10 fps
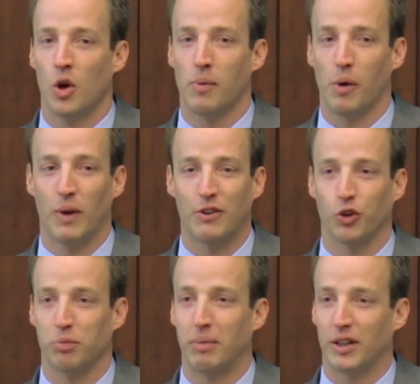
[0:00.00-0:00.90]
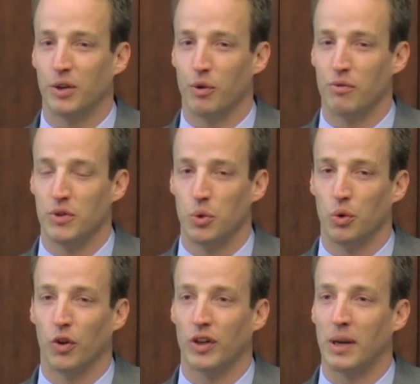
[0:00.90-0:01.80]
What about retrospective review
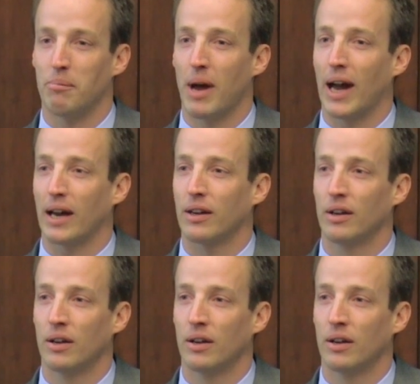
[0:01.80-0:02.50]
and looking back?